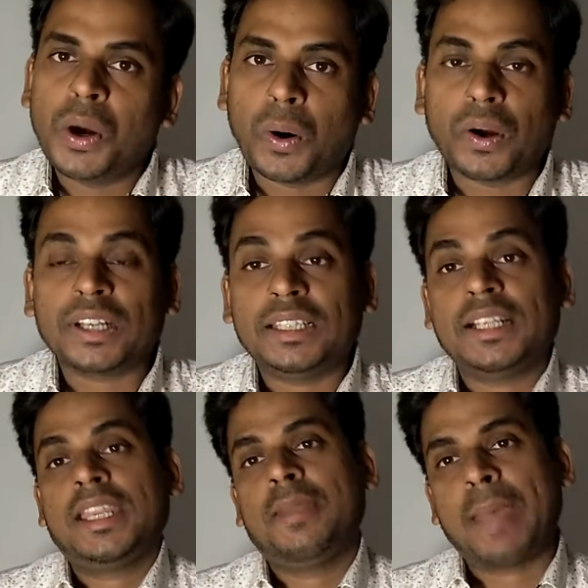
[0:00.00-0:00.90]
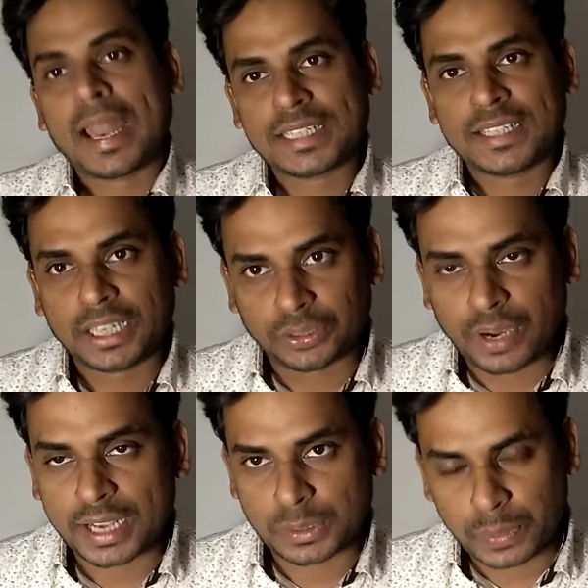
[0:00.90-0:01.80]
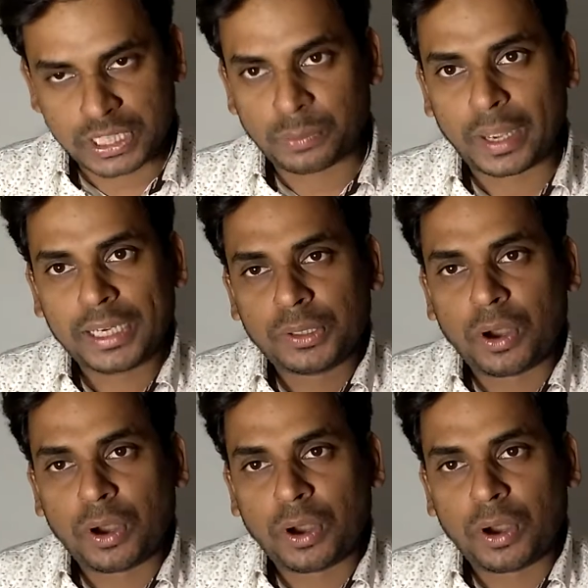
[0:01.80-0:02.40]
or the haematinic drugs which are very